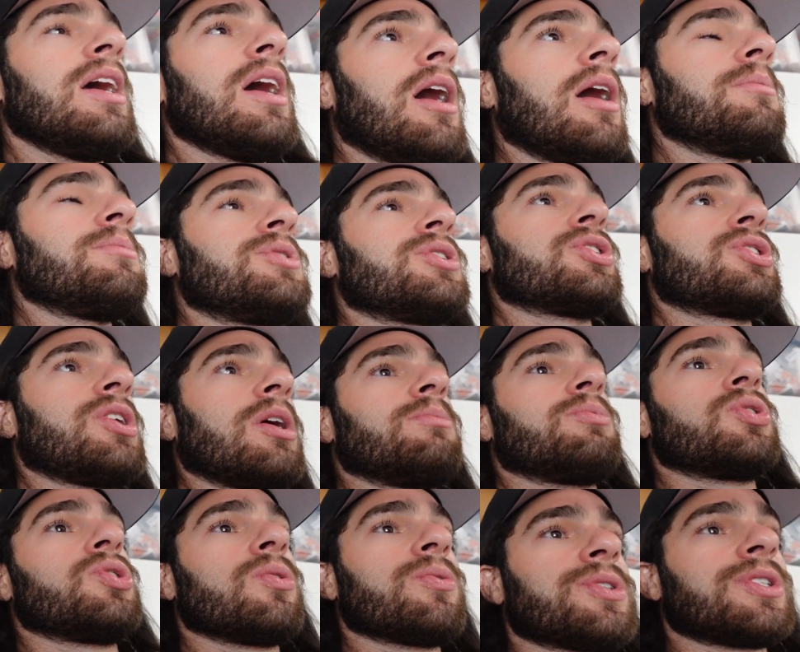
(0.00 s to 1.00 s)
I'm
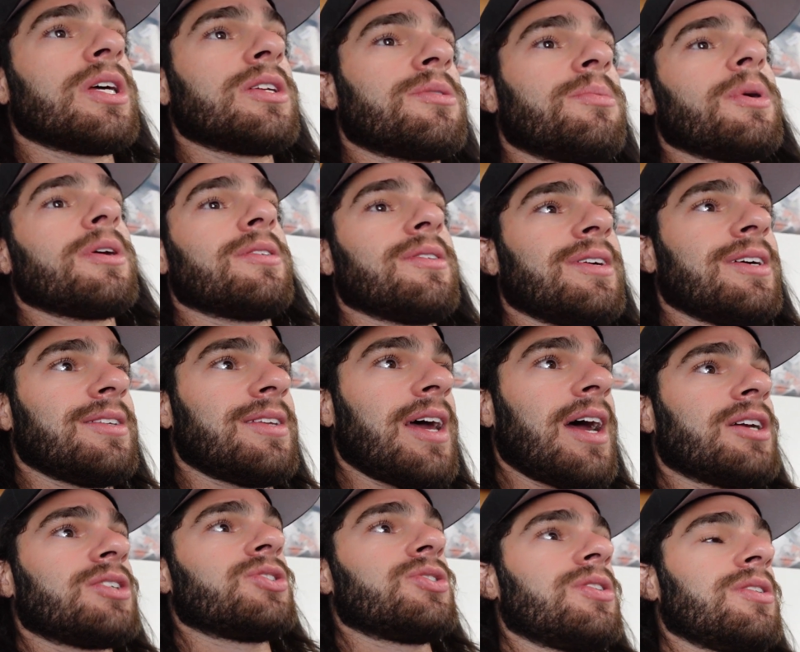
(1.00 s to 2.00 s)
so sentimentally
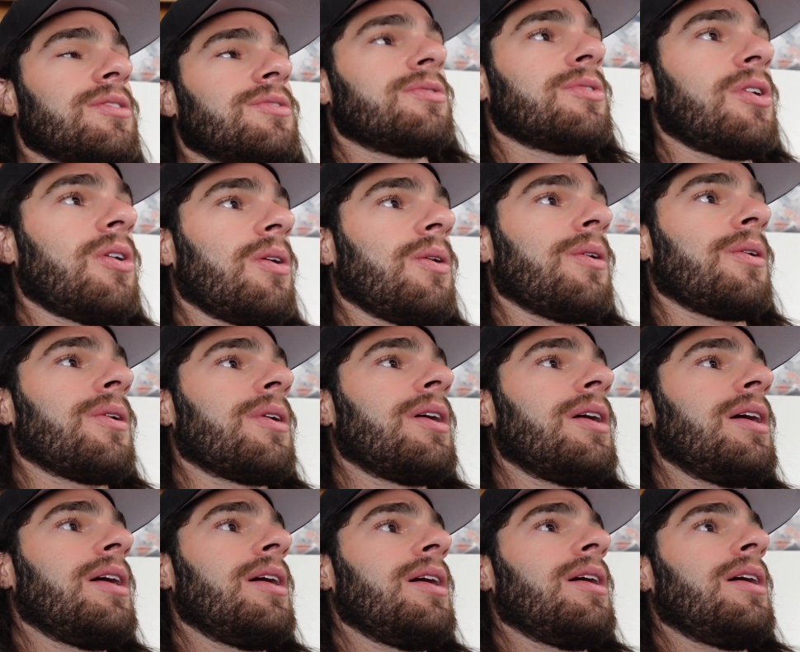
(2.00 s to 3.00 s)
attached to the car,
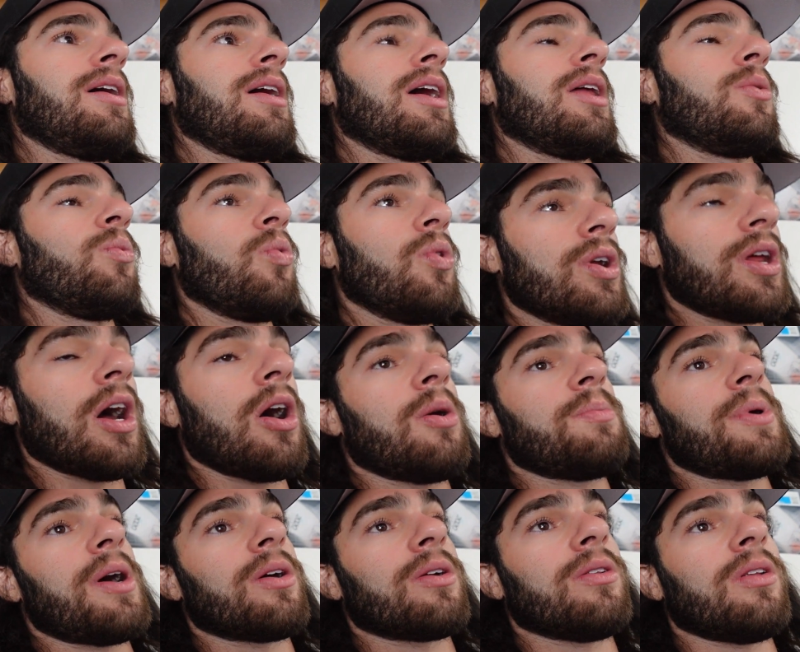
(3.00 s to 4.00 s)
and it would
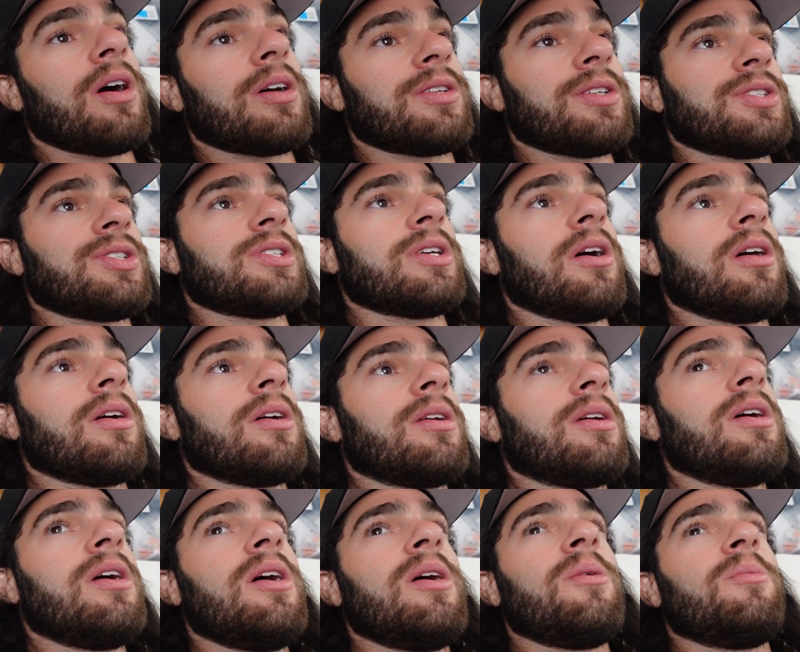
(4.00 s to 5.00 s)
help out a lot to sell it,
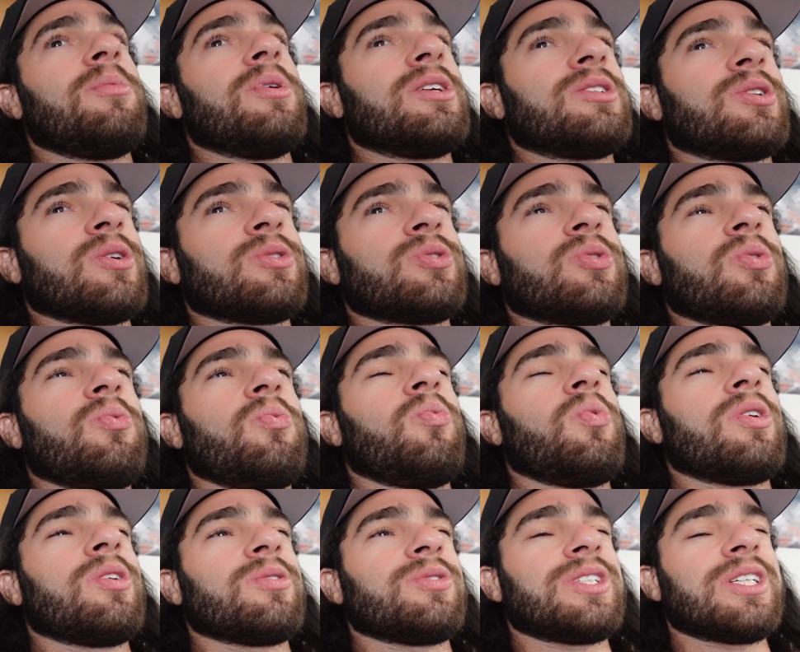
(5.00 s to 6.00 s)
but it's also
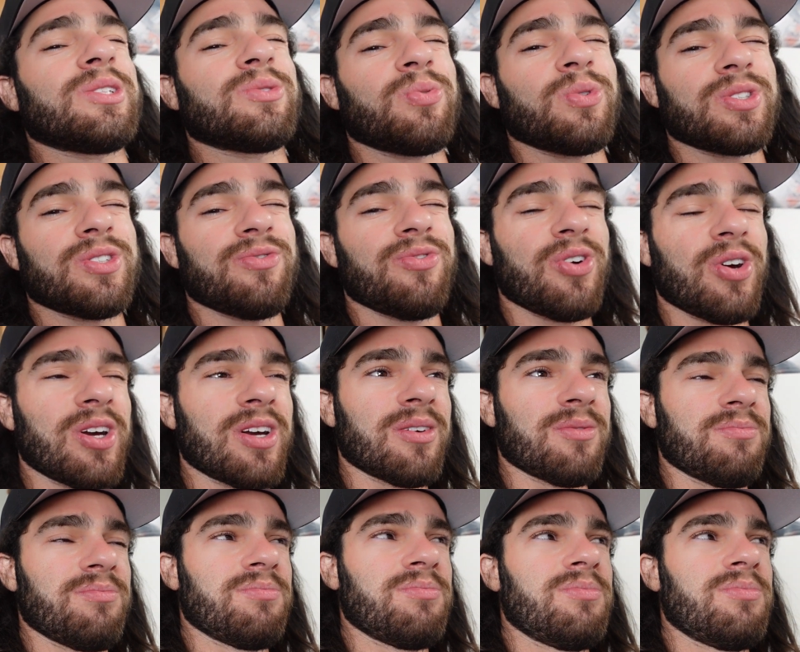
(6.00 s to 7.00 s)
one of those things where it's
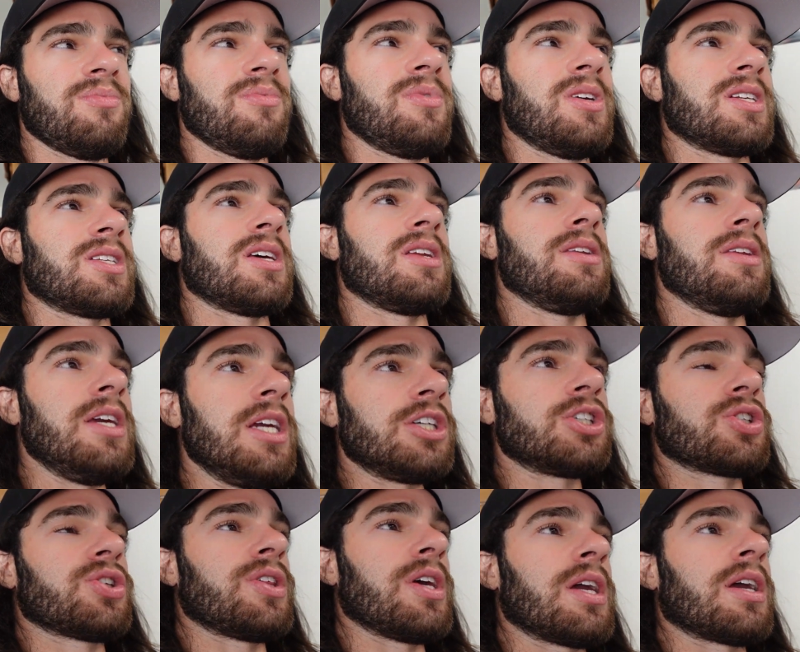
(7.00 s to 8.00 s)
very is a
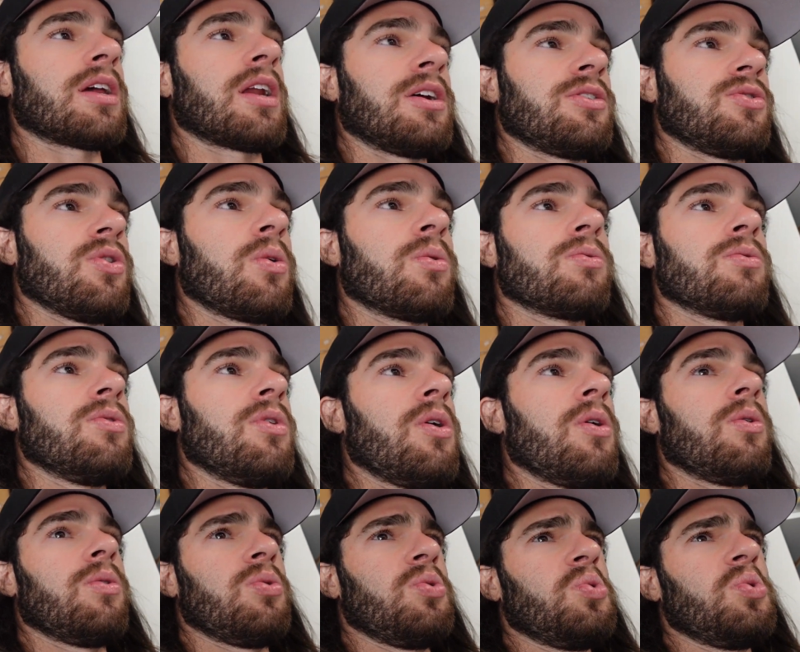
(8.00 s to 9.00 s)
niche thing, and I don't
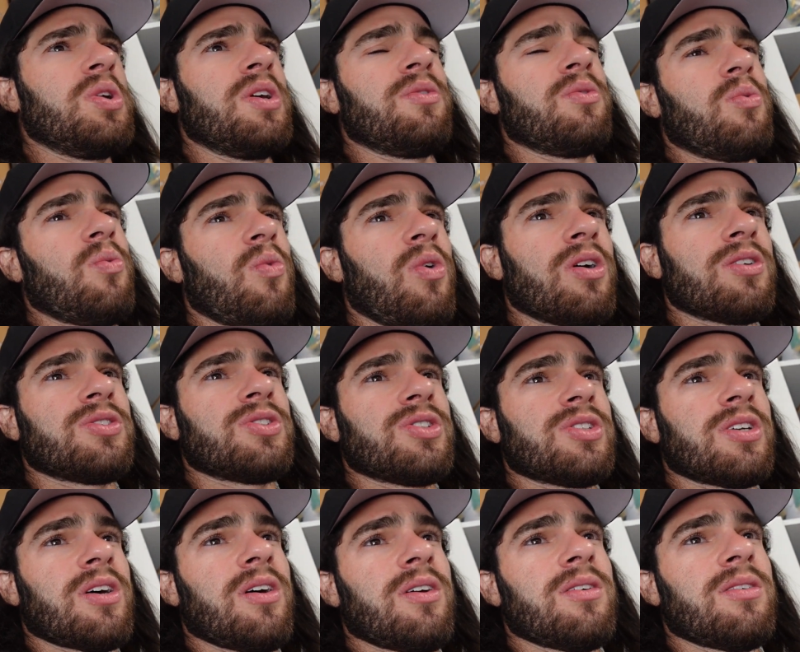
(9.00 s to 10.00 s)
know who would even want to
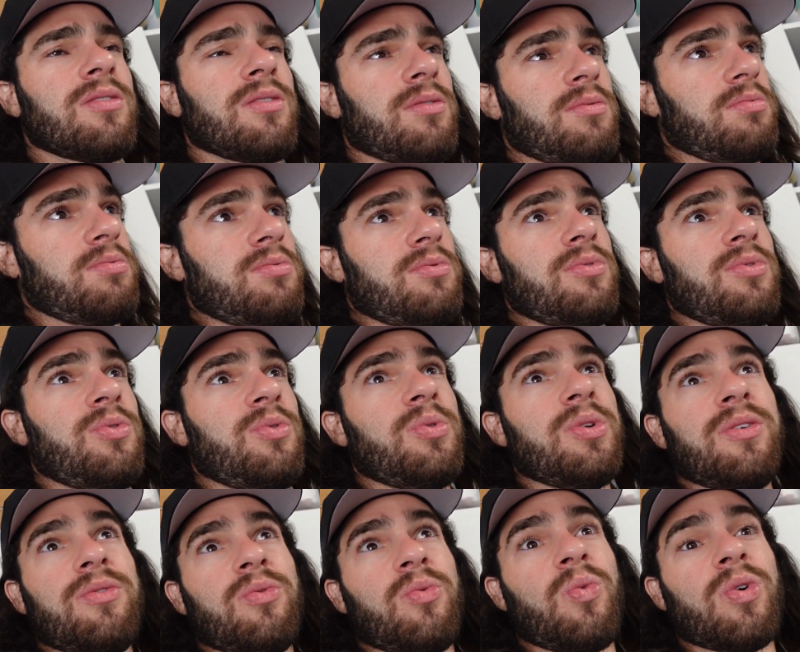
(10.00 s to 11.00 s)
sell, or who
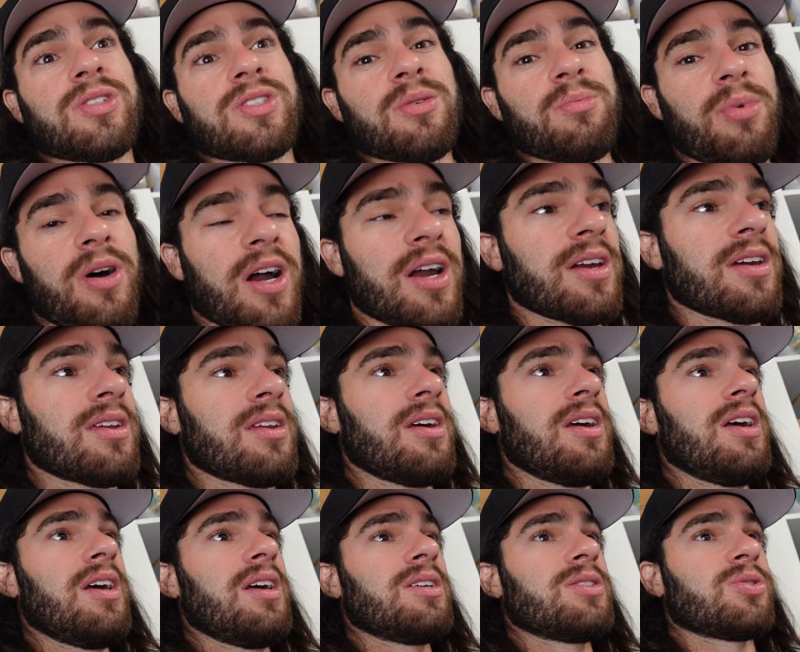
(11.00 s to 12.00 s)
would even want to buy it.
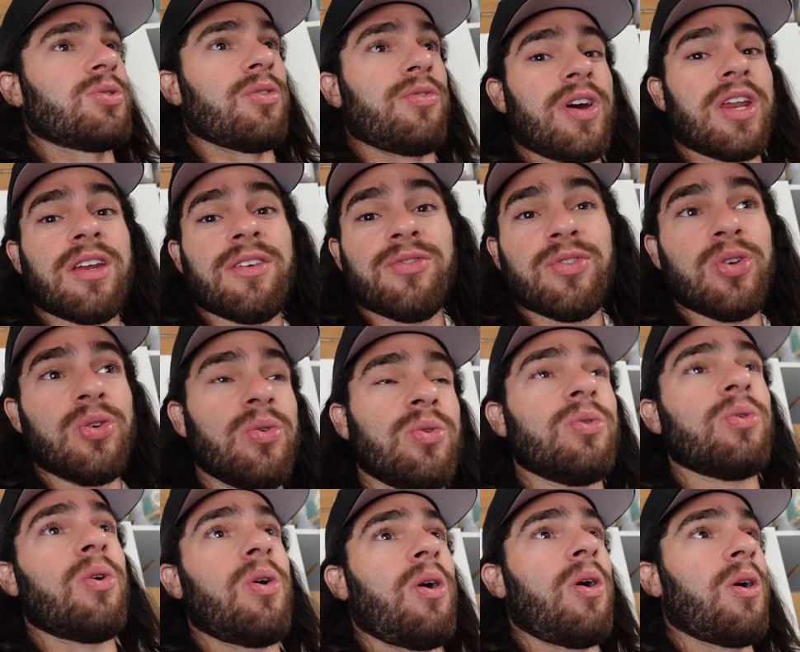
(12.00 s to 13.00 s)
So if any of
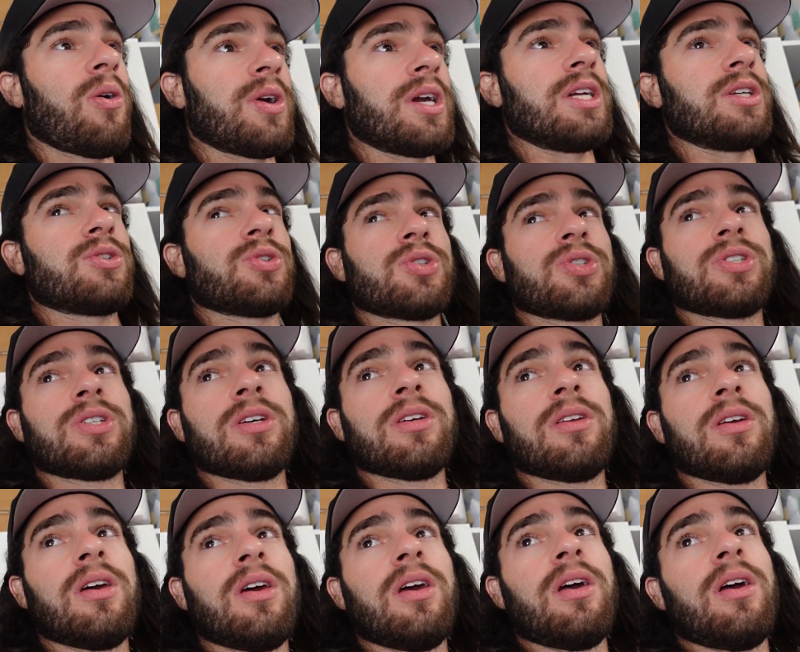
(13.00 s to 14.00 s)
you are
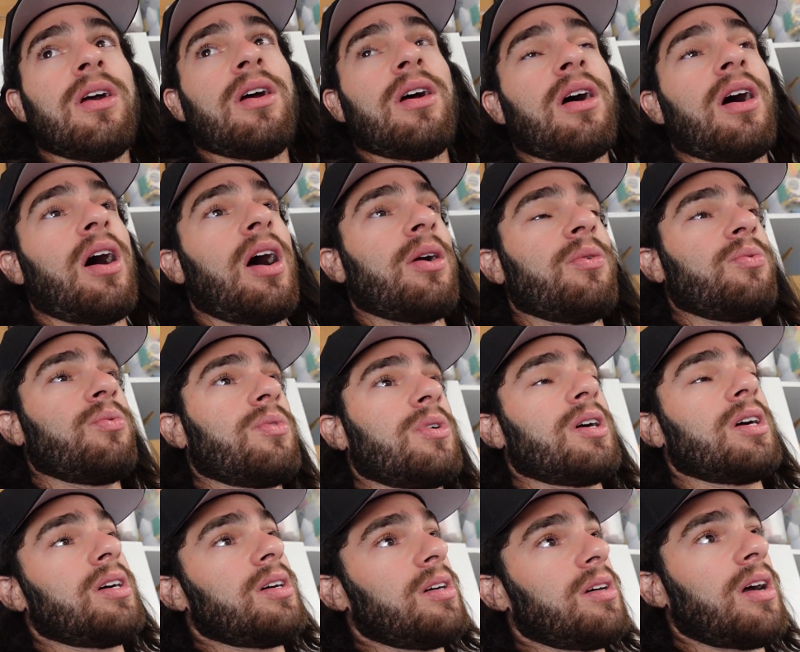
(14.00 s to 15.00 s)
interested,
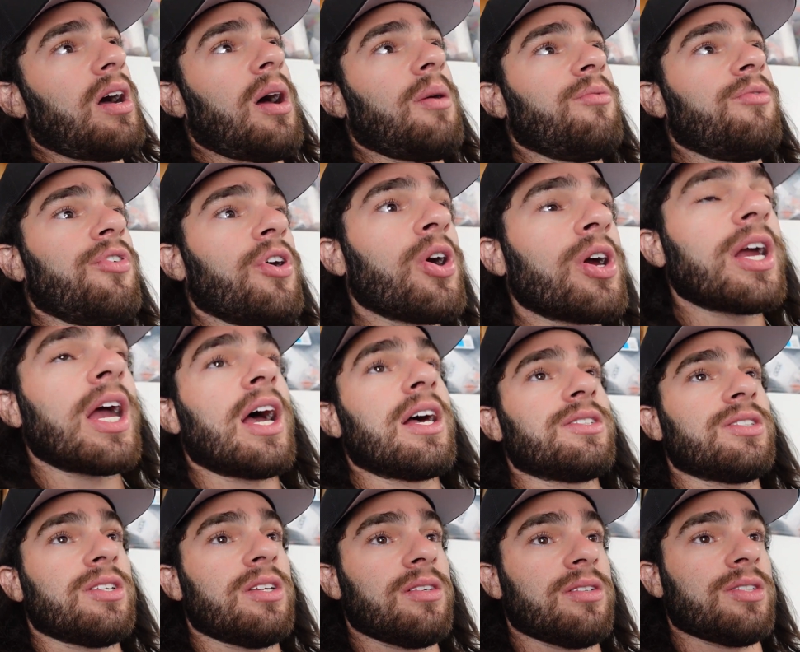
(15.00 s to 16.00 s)
I'm very
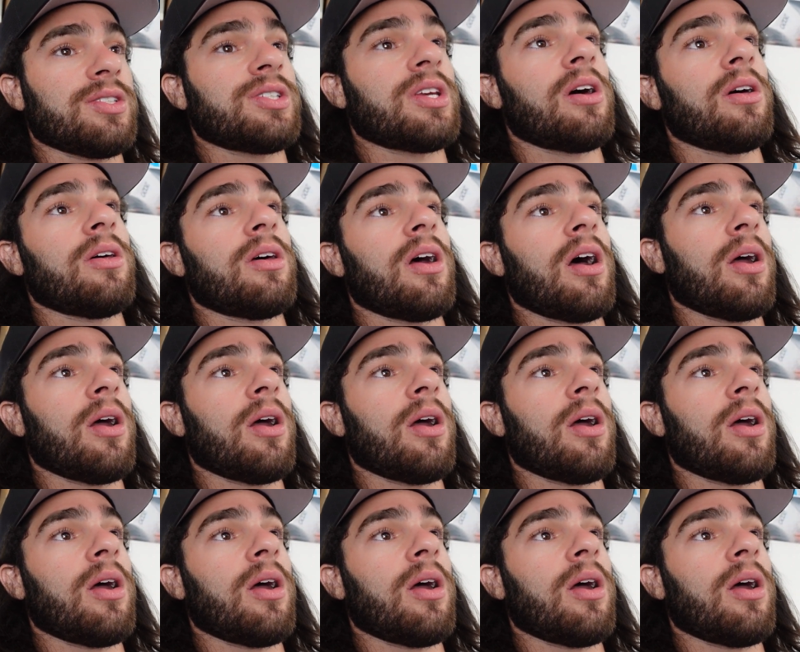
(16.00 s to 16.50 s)
hesitant to sell it.